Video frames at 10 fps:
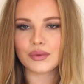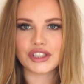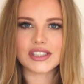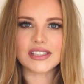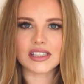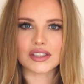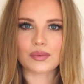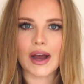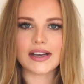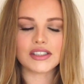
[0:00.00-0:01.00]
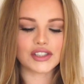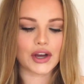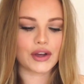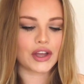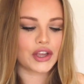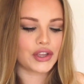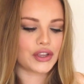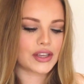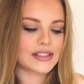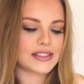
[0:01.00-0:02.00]
which is this one, so
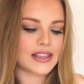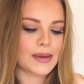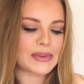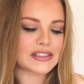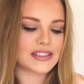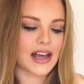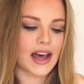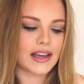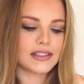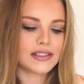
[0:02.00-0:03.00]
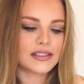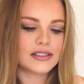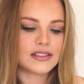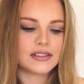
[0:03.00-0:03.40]
you can see them in size.